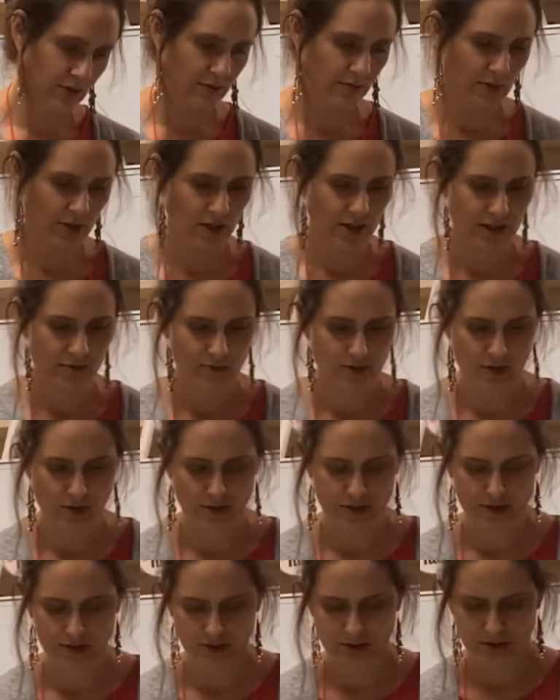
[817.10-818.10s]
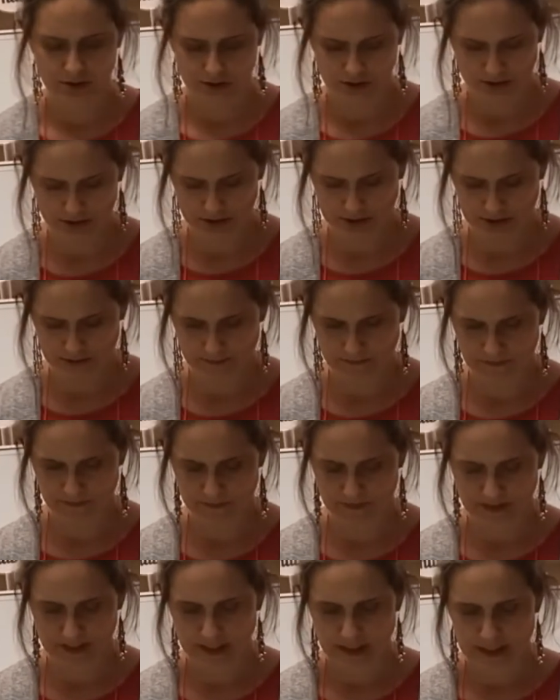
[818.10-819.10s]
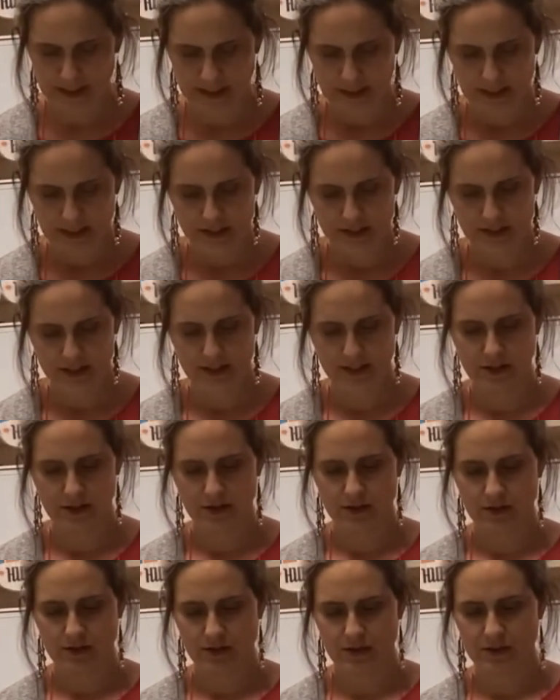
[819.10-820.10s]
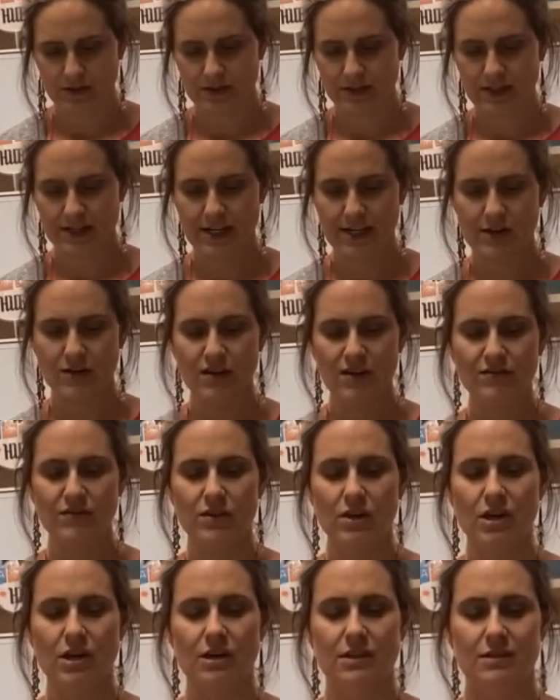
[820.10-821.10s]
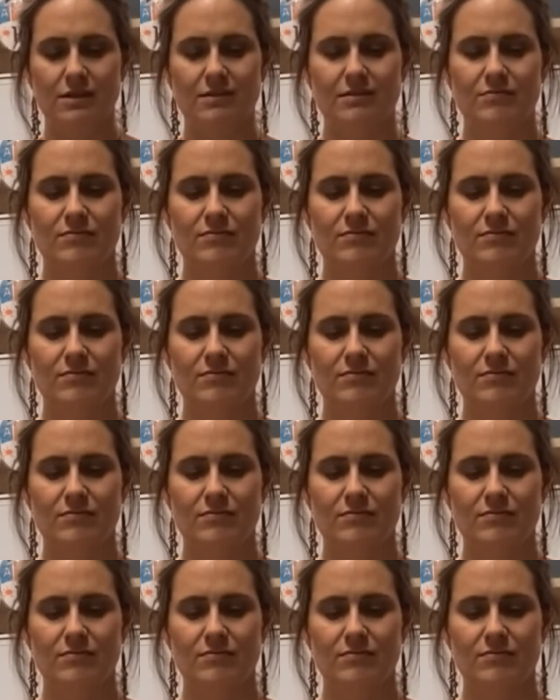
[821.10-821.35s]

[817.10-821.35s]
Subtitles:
my binoculars. So now I've got